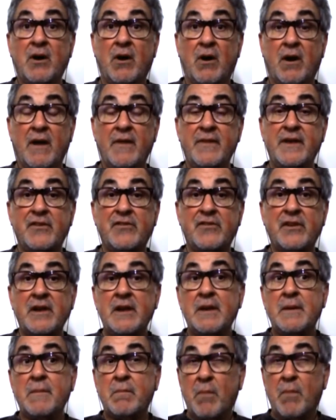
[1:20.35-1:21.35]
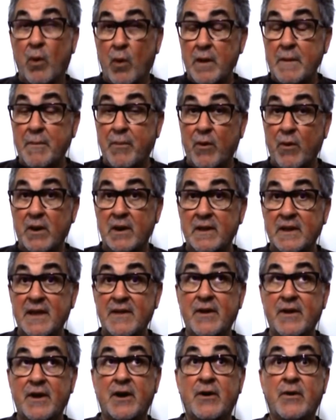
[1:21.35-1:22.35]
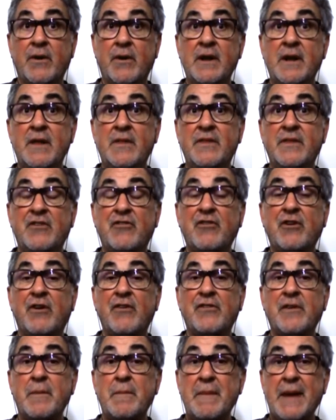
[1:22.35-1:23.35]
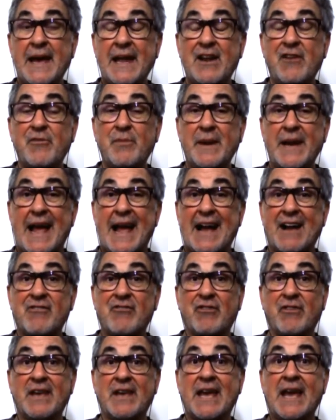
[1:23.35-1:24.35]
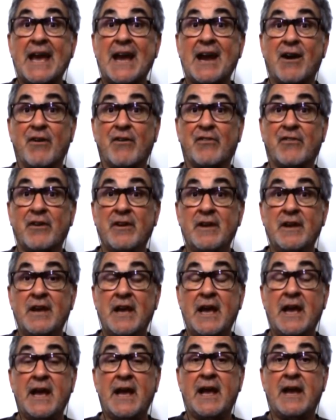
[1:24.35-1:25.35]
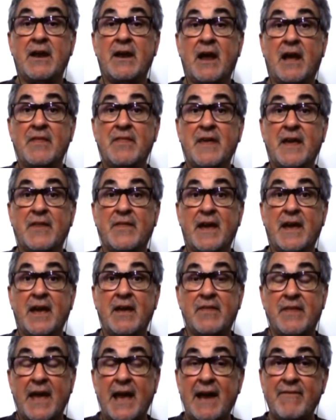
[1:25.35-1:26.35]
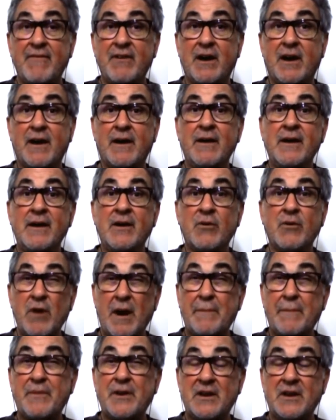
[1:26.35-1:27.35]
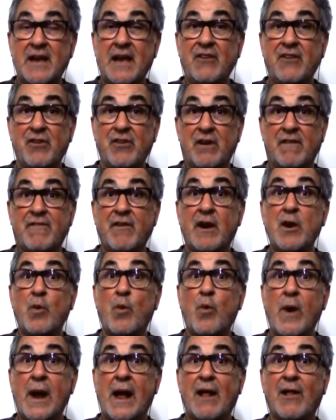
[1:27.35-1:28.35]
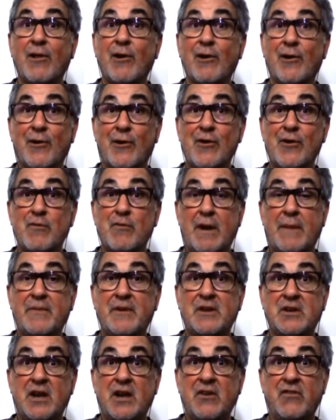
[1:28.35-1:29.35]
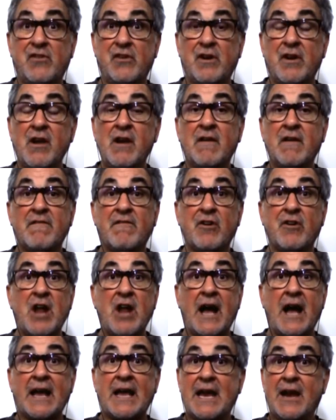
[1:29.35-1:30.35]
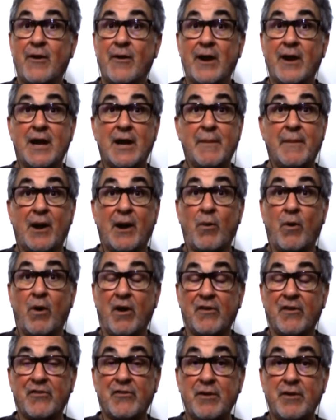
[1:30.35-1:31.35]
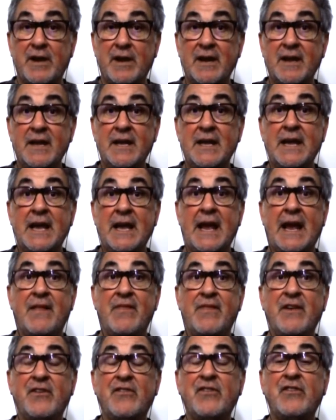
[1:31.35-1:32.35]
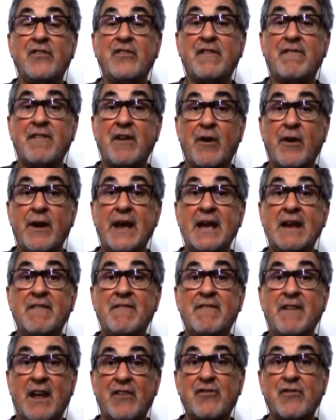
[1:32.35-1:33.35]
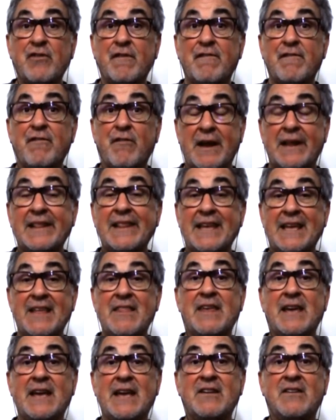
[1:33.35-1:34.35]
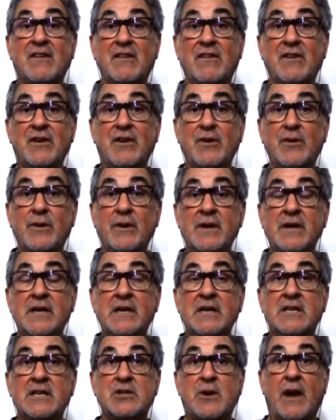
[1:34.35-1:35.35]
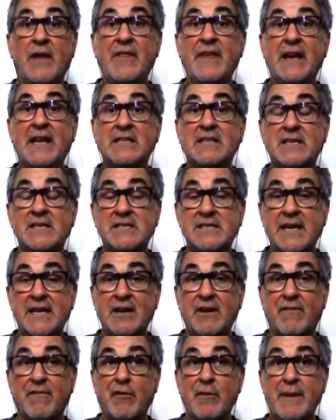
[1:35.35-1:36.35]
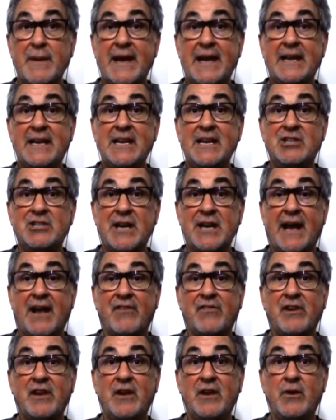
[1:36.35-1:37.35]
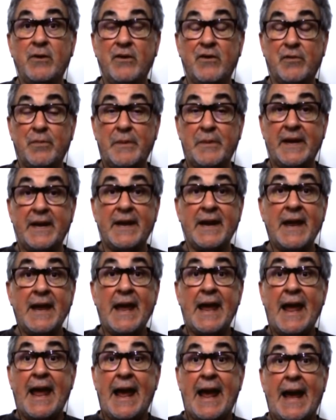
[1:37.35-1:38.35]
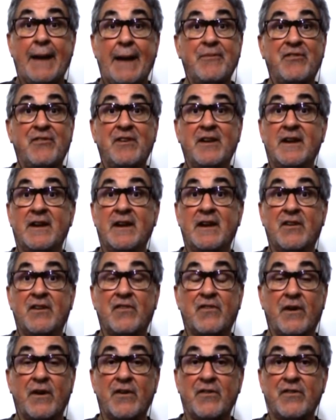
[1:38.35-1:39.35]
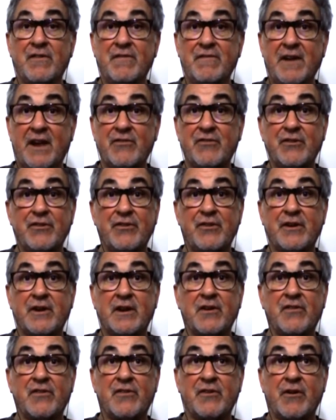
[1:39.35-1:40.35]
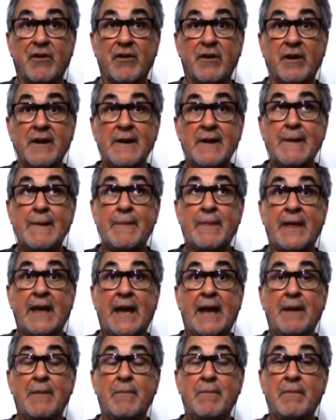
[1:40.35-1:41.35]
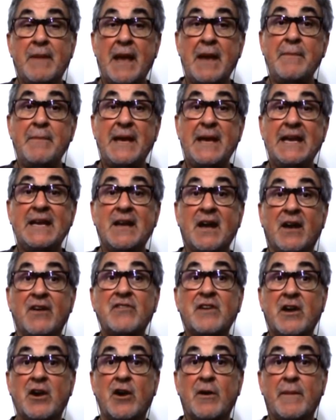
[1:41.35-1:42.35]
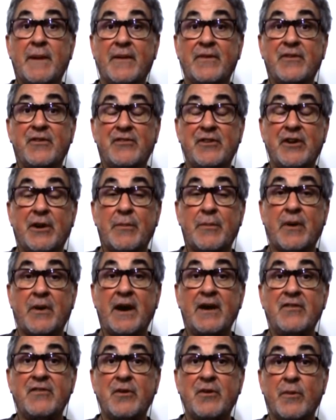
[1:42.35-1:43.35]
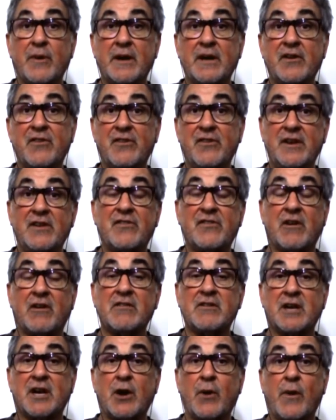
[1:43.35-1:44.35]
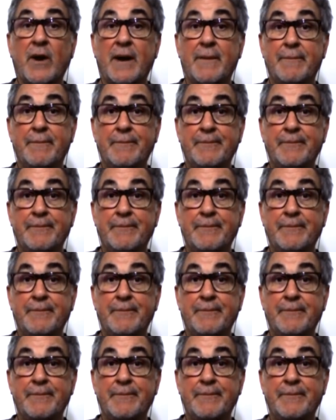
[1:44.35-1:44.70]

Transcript: on this more importantly though this shows that management actually cares. Ah. And I think they, they have a reputation, a very well earned reputation for not caring about Wall Street. And this is a very ah. investor friendly thing to do. So I think it's a signal from Andy Jassy, who has been absent as far as investors are concerned, that maybe he does care about the share price and we're going to see it start to go up.